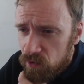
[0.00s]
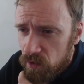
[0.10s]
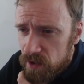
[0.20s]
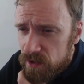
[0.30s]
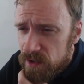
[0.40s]

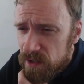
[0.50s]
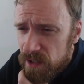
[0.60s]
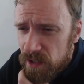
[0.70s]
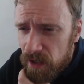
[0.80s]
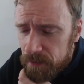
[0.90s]
questions
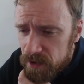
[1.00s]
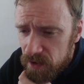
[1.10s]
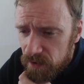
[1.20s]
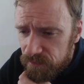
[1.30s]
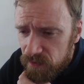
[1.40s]
in. I'm just
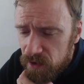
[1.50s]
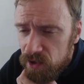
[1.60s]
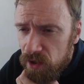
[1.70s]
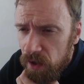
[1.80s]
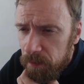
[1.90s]
going to
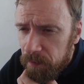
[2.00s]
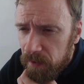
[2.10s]
finish up